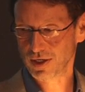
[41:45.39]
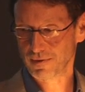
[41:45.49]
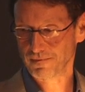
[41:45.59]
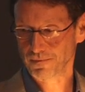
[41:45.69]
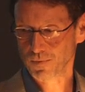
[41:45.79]

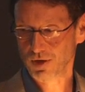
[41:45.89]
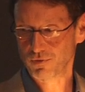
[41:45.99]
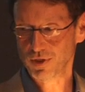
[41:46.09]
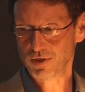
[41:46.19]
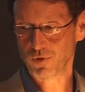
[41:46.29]
Um,
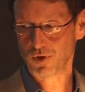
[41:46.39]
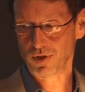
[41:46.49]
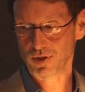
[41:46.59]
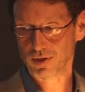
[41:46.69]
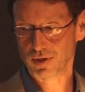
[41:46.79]
first of
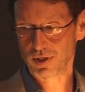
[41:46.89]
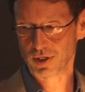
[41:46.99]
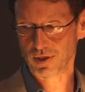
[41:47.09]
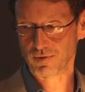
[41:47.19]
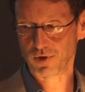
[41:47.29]
all,
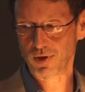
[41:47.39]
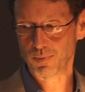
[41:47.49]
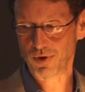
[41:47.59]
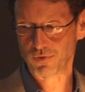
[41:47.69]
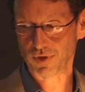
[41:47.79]
uh, very
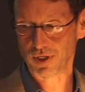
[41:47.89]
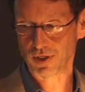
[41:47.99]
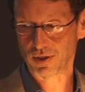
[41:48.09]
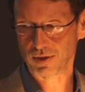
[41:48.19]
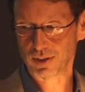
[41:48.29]
briefly,